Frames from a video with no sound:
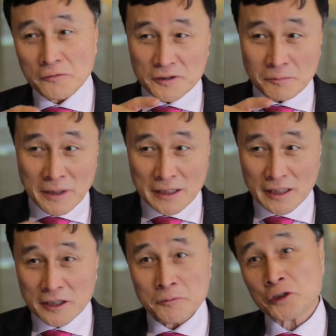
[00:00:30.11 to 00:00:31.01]
of the
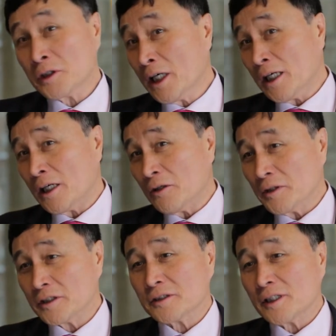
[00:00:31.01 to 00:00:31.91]
medical imaging now
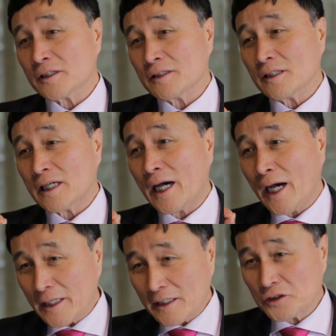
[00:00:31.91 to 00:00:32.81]
is that the
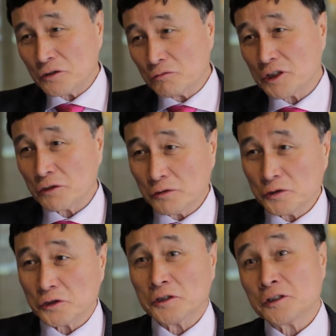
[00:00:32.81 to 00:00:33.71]
highest
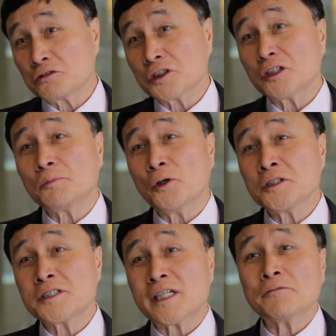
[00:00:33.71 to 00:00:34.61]
resolution is
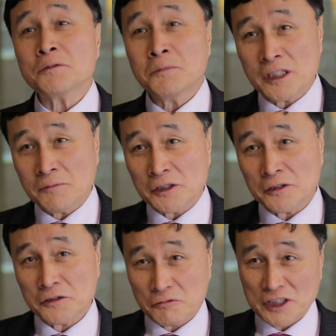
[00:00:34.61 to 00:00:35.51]
0.7
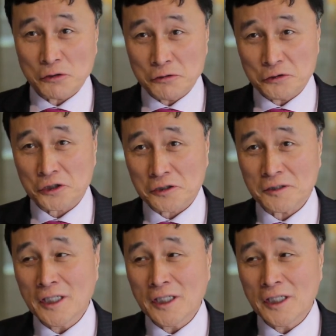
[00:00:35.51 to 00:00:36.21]
millimeter resolution.